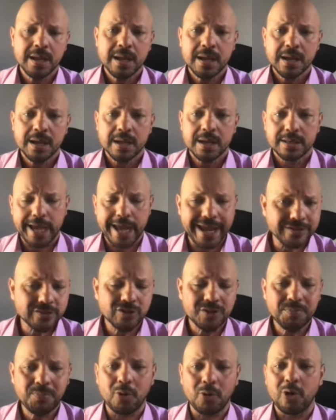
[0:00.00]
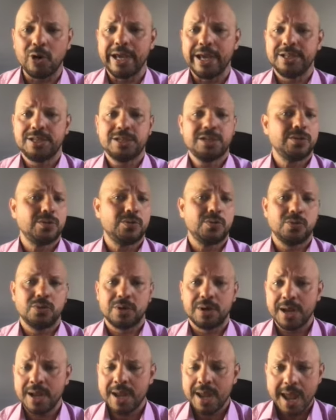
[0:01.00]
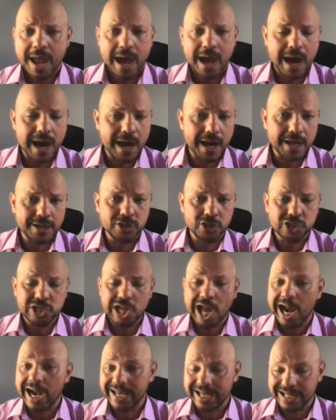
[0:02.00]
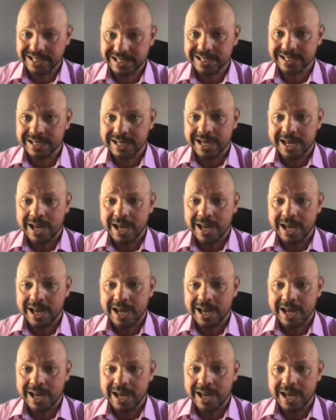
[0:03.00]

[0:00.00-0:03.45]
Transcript: entry points or the targets,